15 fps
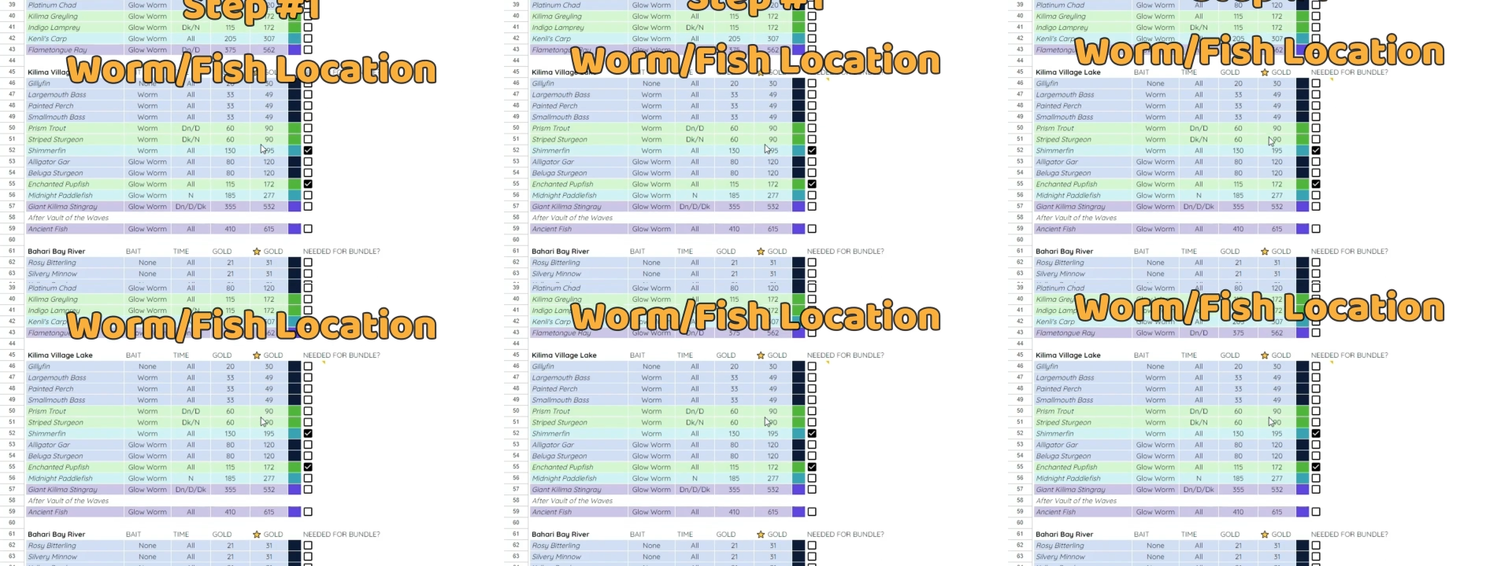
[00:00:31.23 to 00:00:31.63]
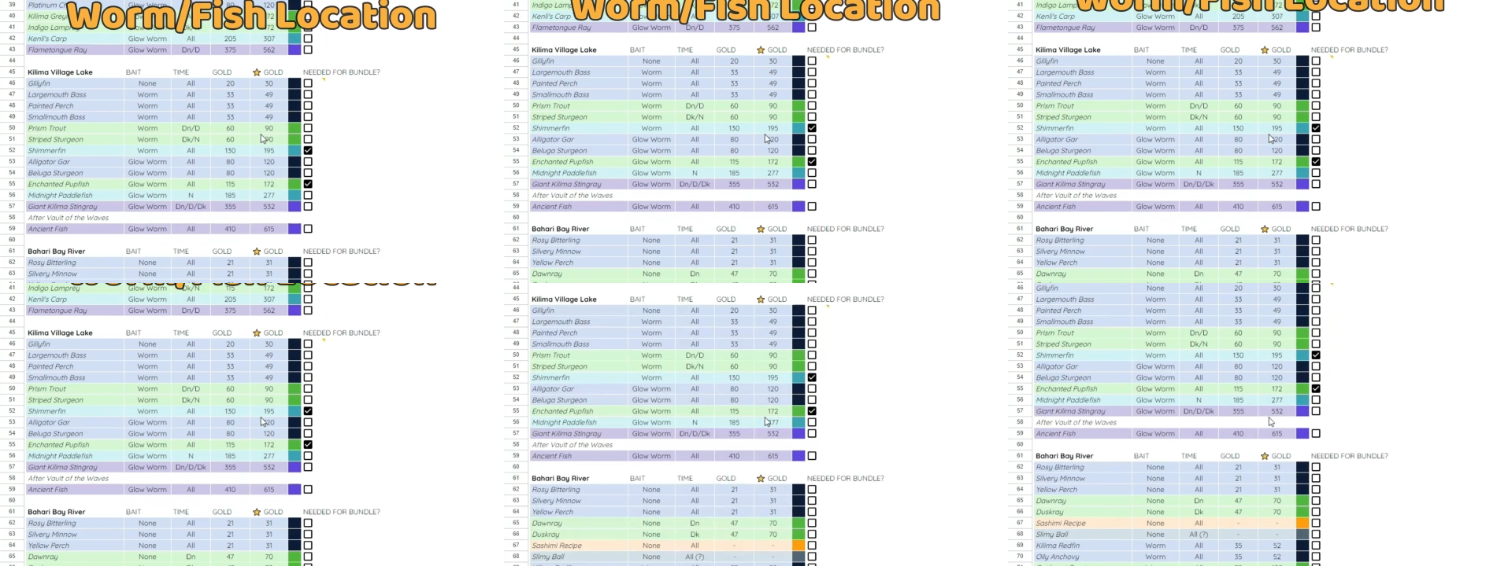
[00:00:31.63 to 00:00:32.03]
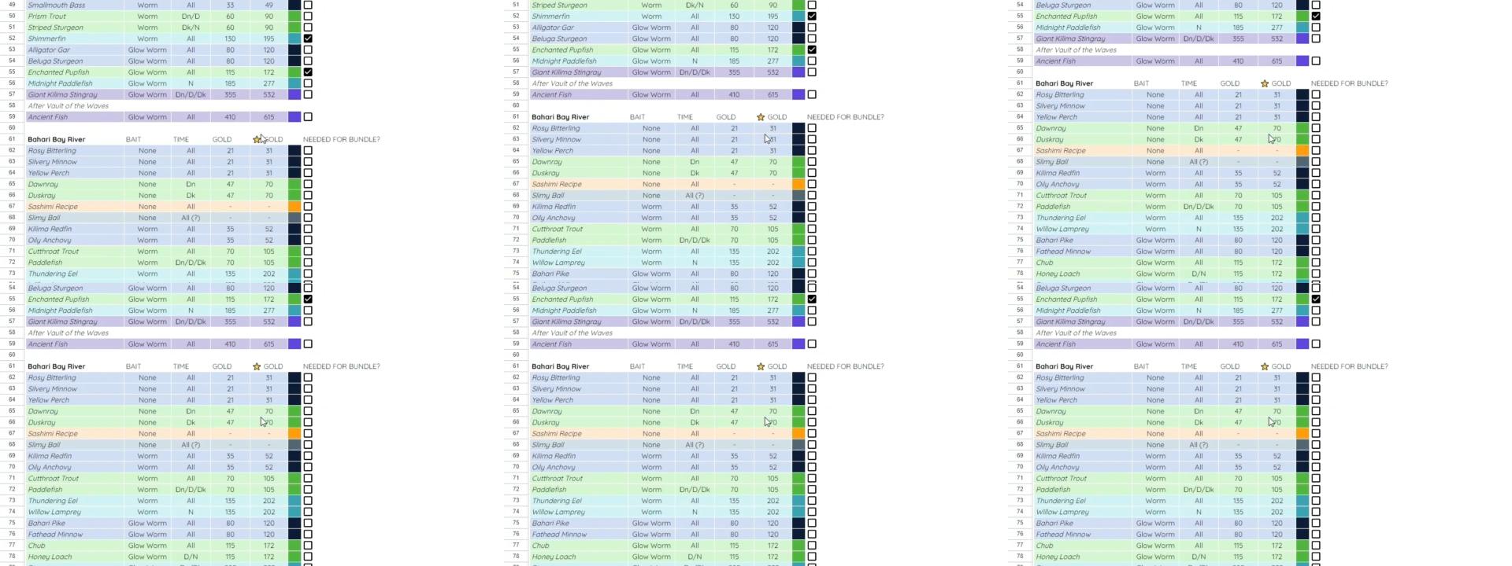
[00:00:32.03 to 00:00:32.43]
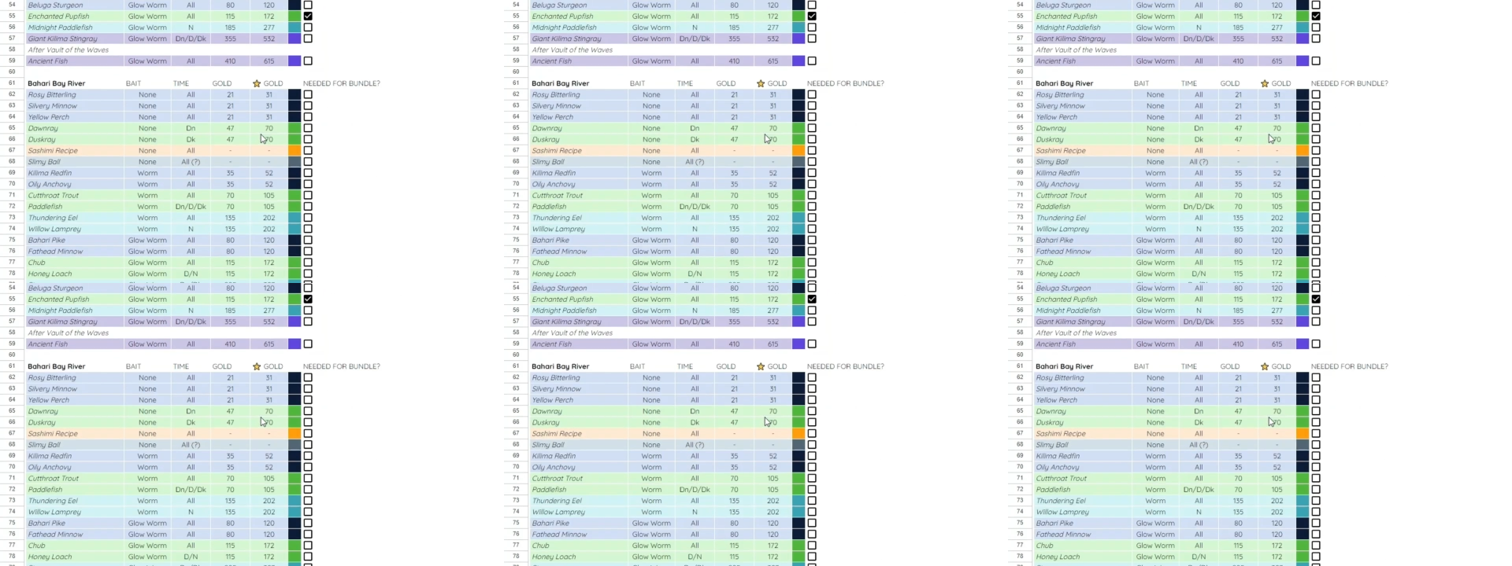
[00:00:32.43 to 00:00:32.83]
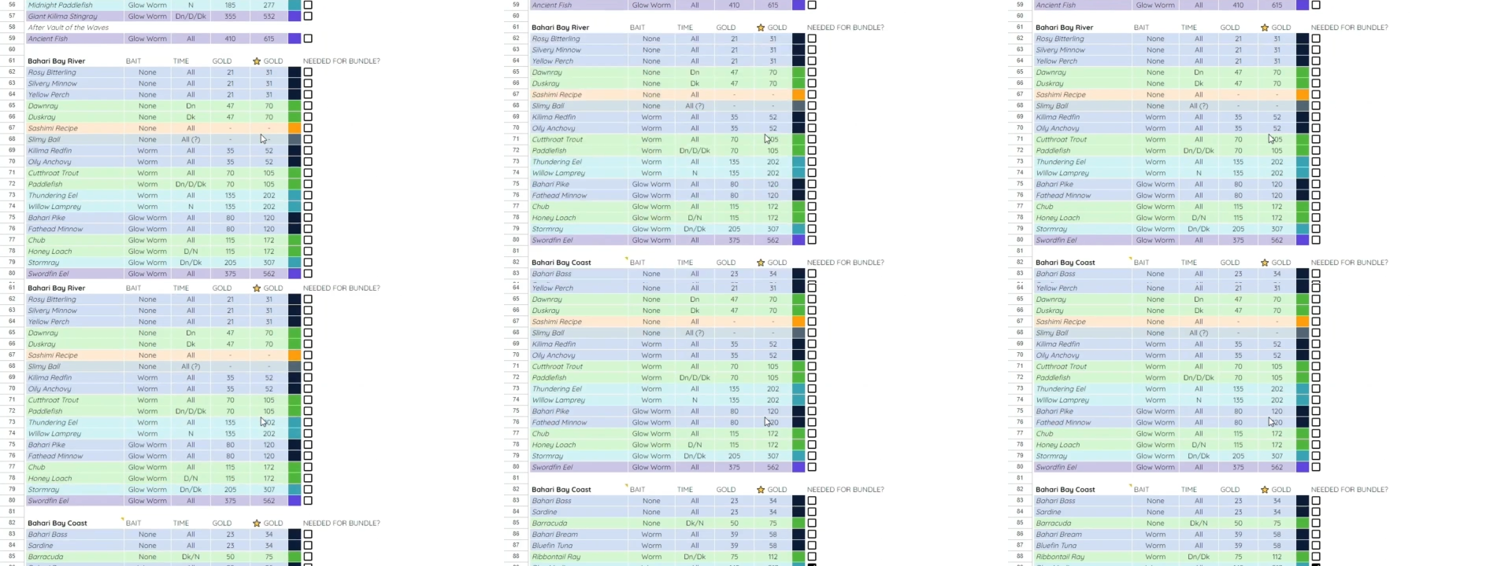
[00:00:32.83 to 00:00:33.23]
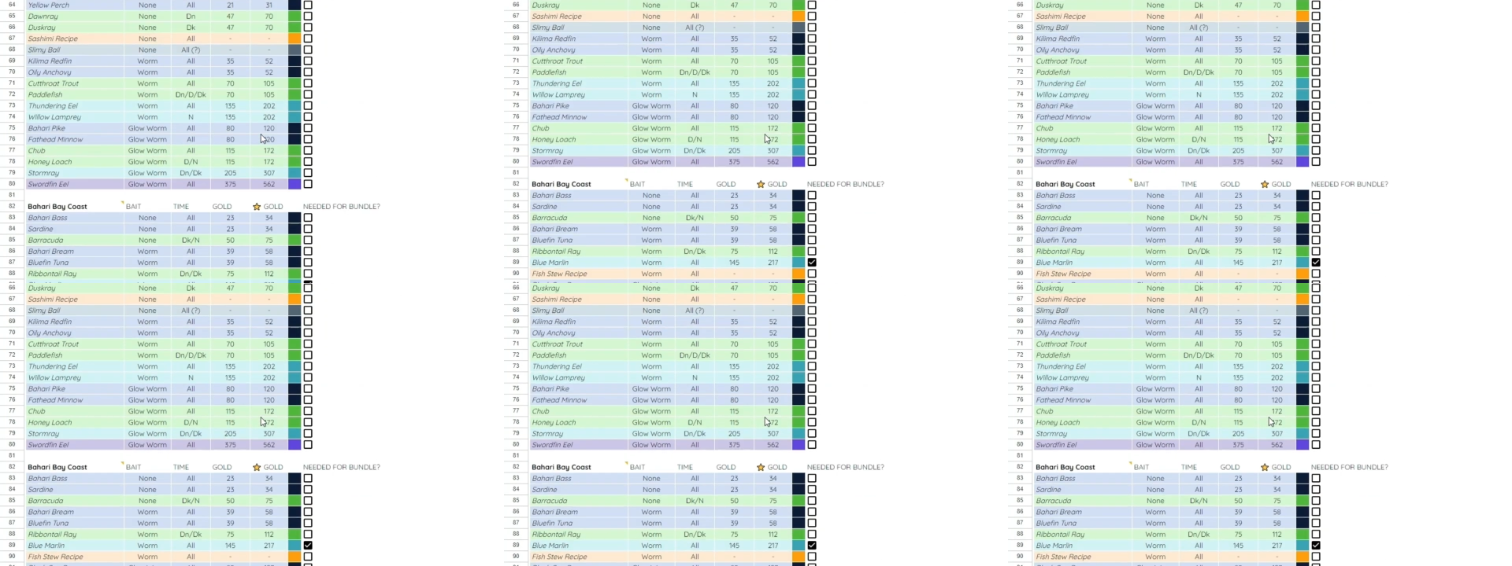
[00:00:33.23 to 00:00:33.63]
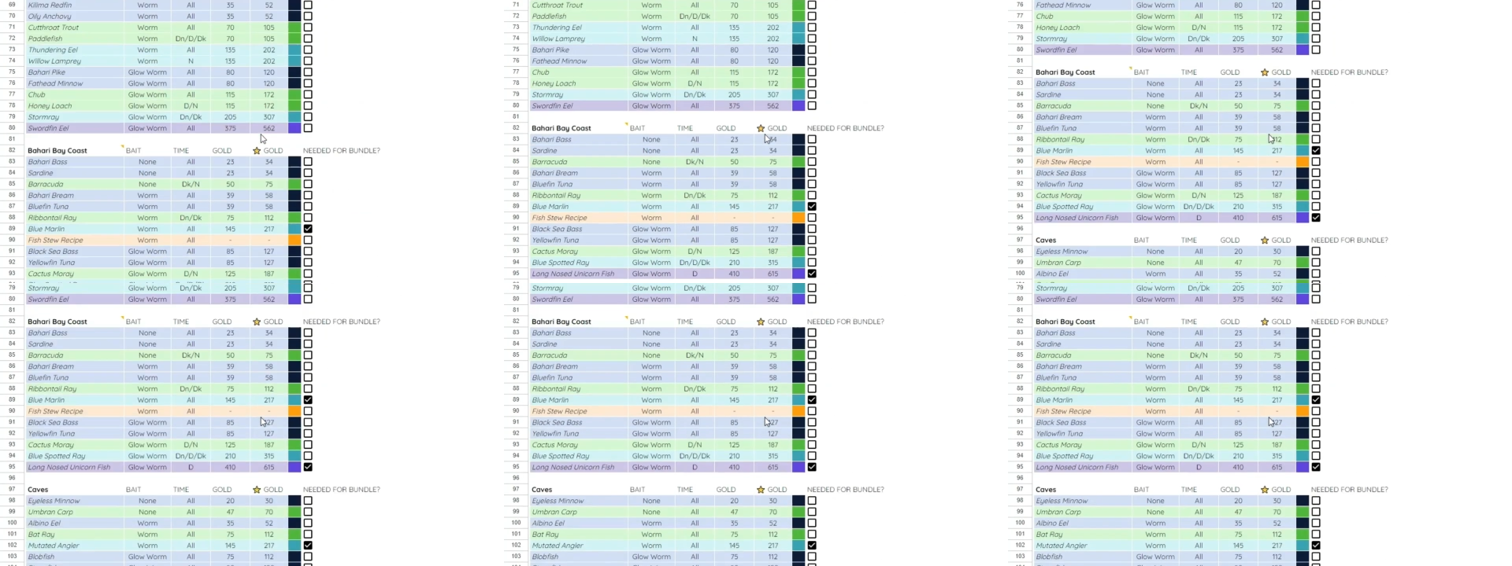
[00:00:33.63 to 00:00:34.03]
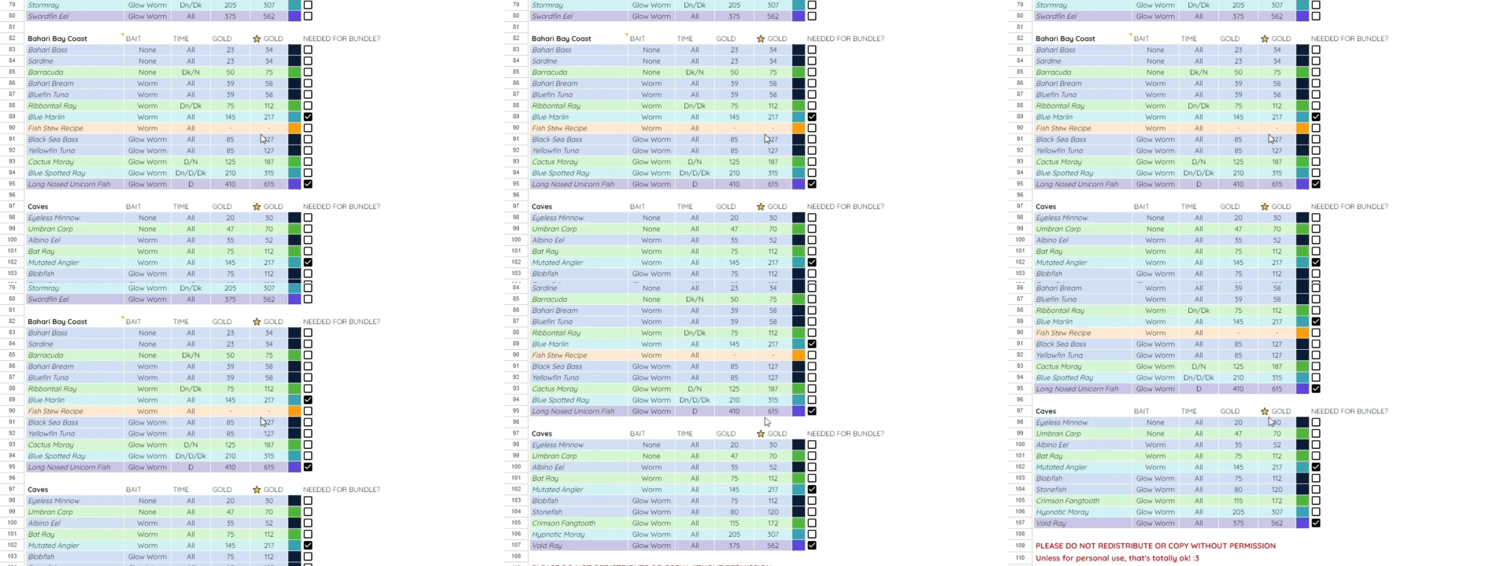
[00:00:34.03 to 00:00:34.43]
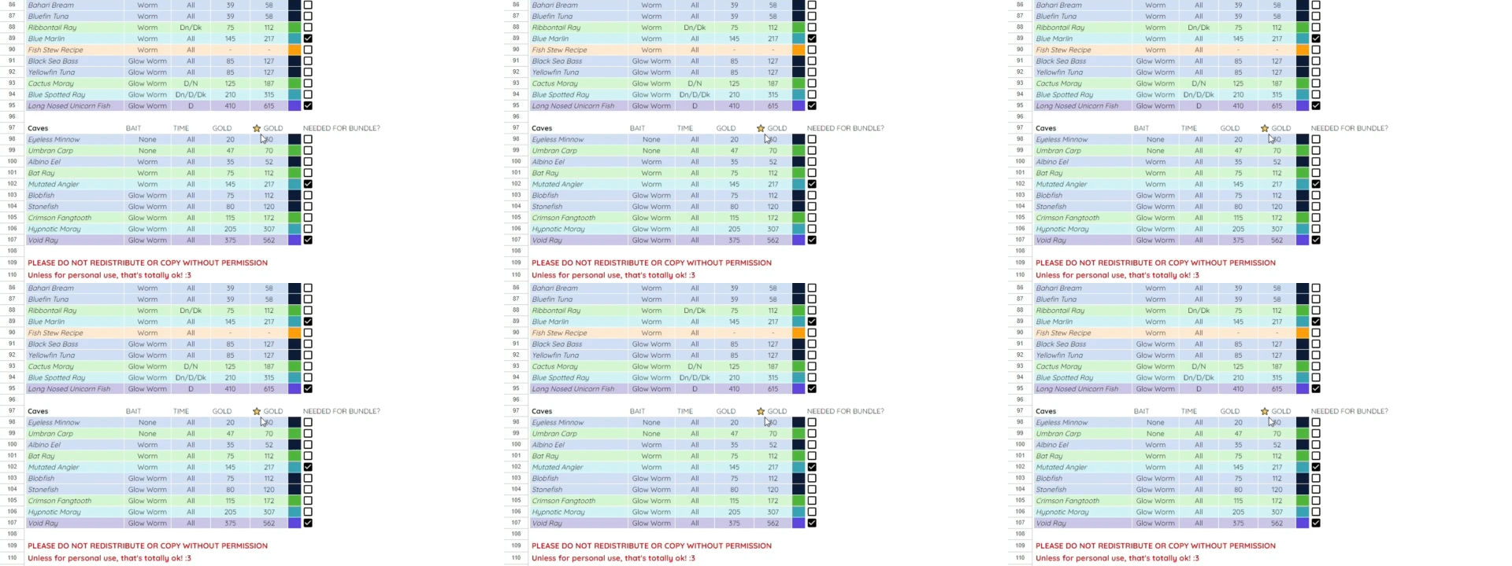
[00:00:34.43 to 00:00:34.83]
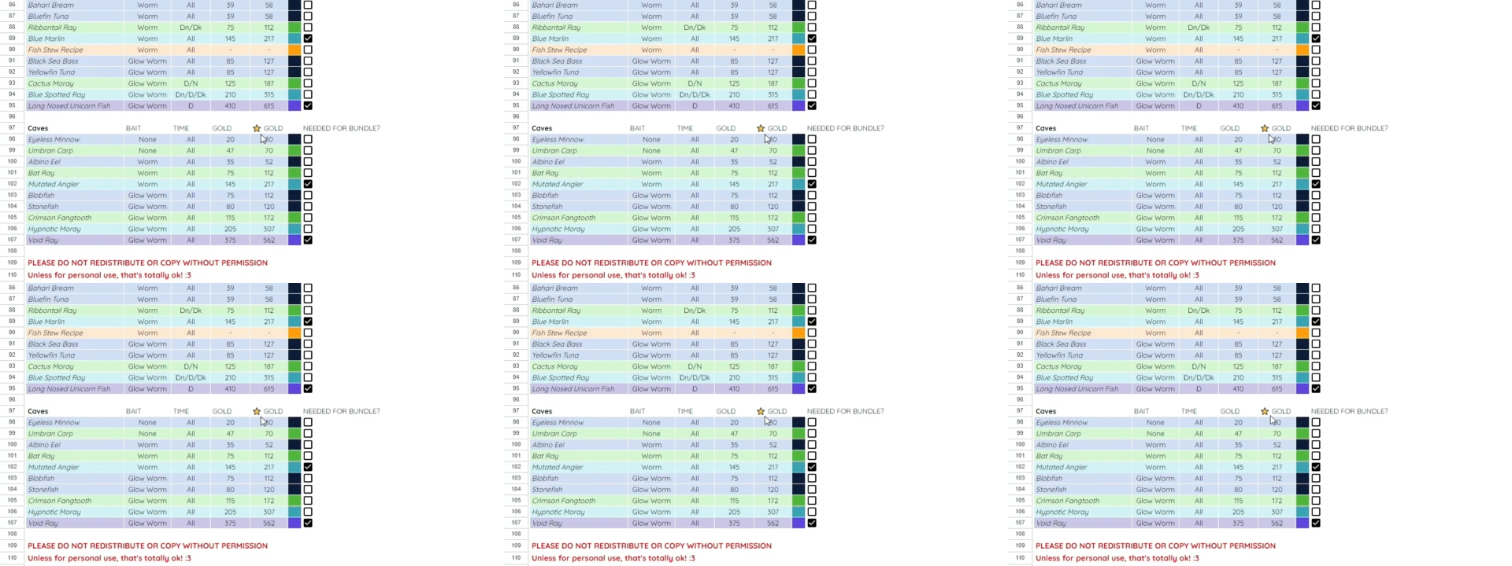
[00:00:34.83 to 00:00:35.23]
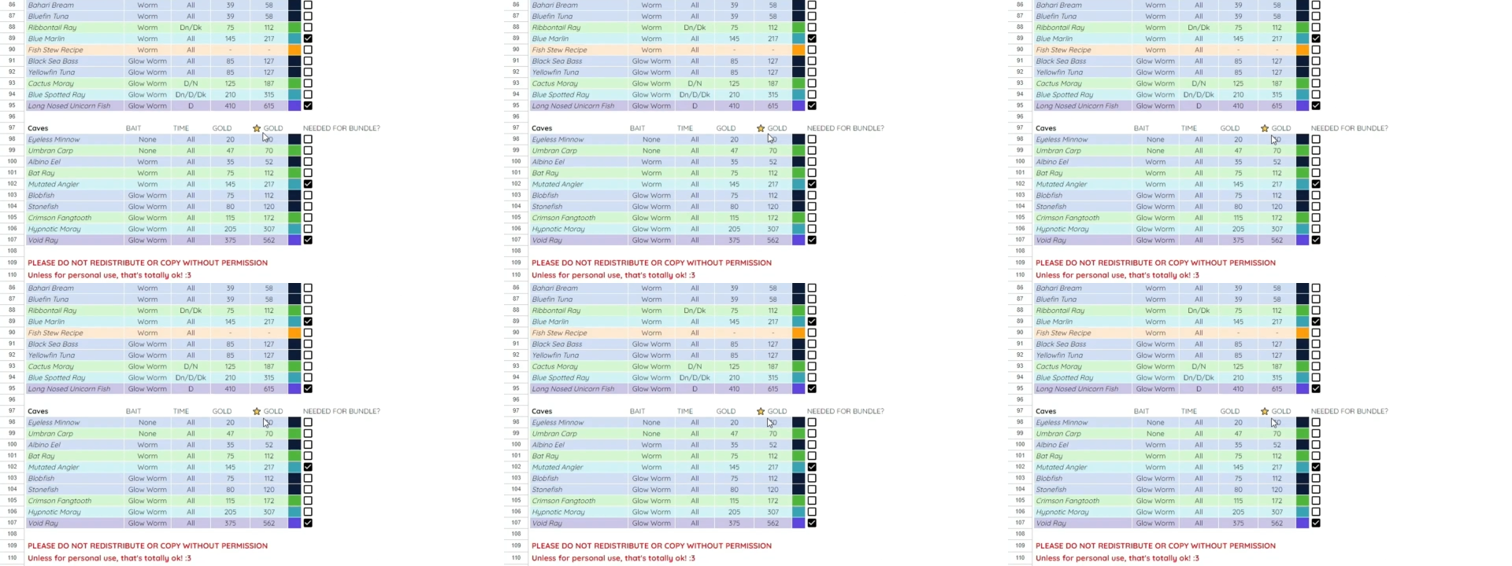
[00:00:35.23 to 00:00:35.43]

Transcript: [unreadable: no face in view]